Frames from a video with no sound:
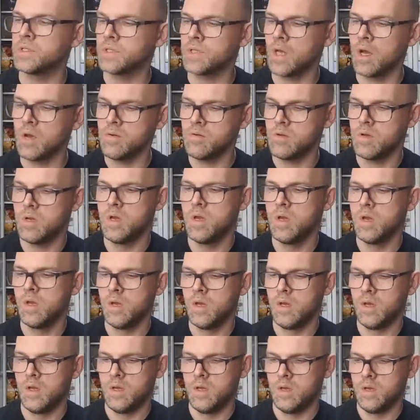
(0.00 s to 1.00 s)
So,
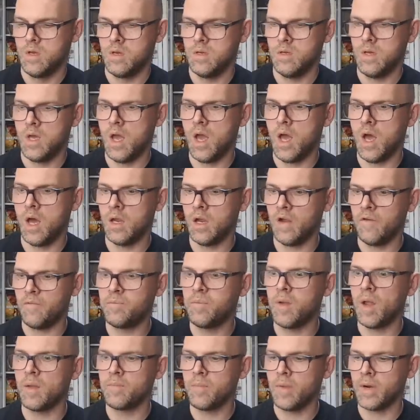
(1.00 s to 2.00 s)
yeah, I
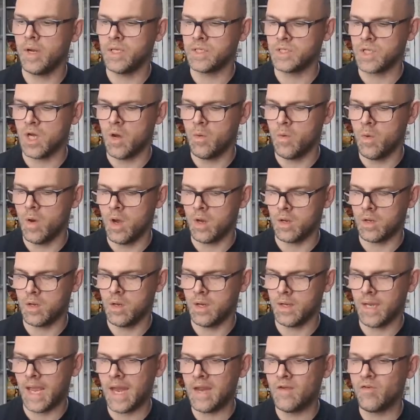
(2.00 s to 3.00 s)
love Blood Money's artwork.
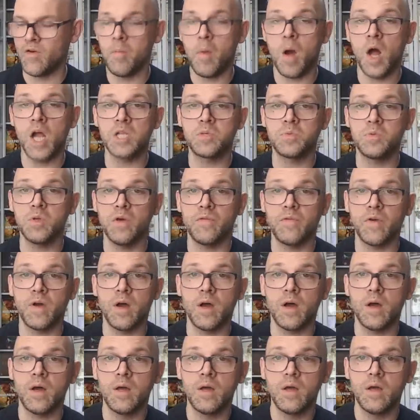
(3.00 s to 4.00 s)
Again, it reminds me of
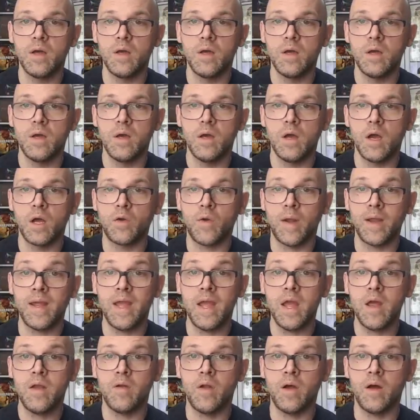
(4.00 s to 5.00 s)
a
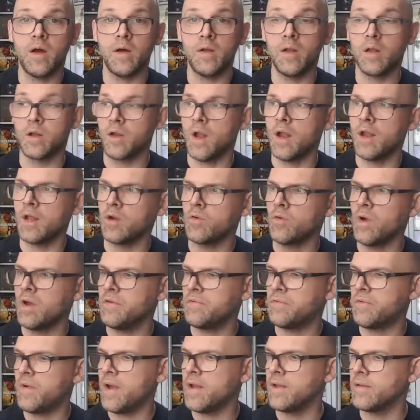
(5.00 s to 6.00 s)
great era and a
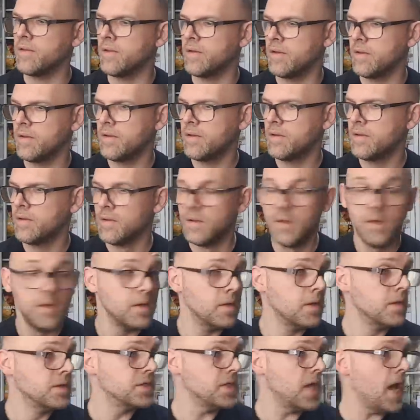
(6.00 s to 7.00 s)
great friend.
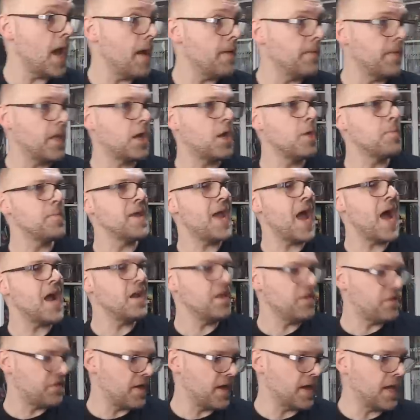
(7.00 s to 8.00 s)
So, yeah, there could be
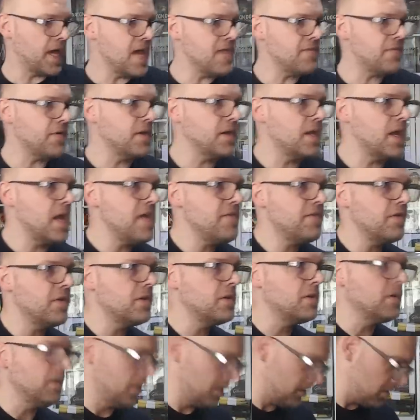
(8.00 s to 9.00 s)
anything.
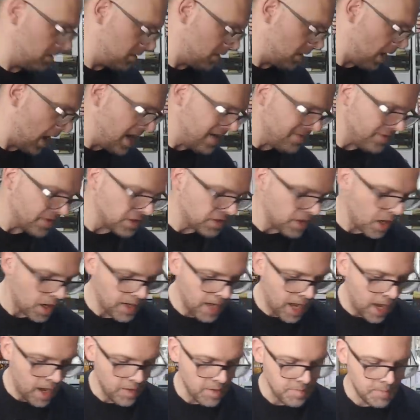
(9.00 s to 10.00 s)
I even
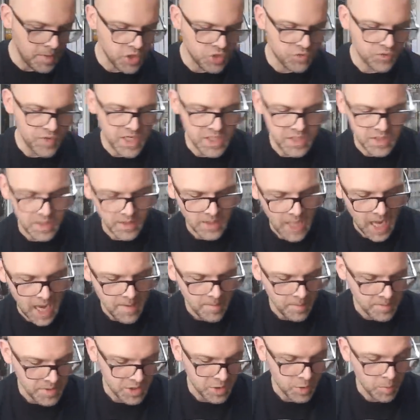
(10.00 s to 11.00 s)
dug out the most recent
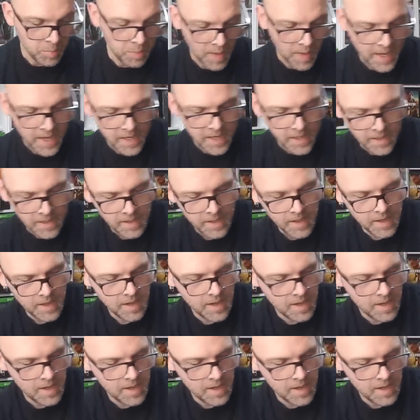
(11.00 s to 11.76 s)
game I'm still playing.